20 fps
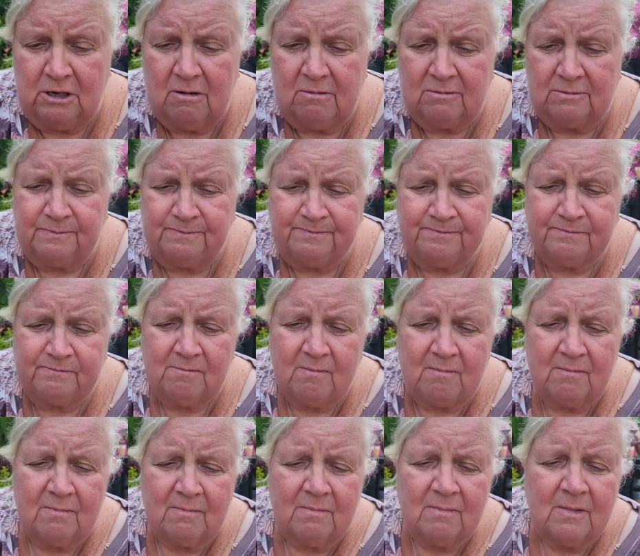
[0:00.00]
she is.
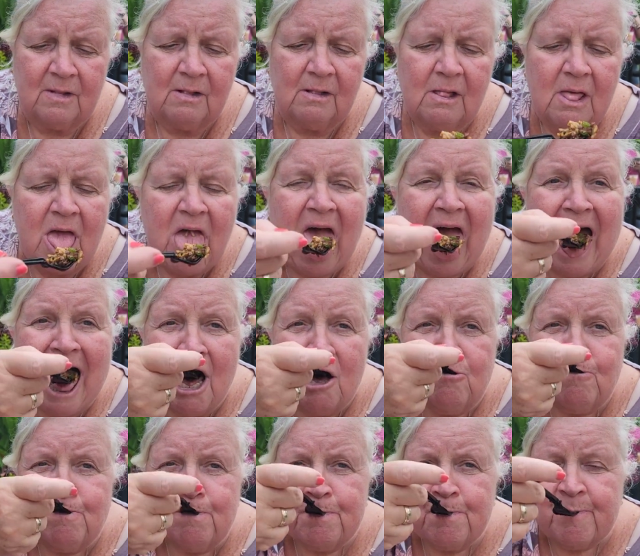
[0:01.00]
What do you think? There
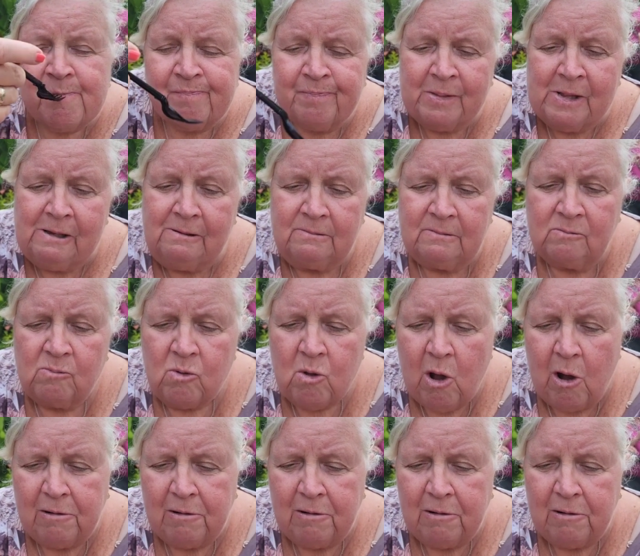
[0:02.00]
she is eating some more.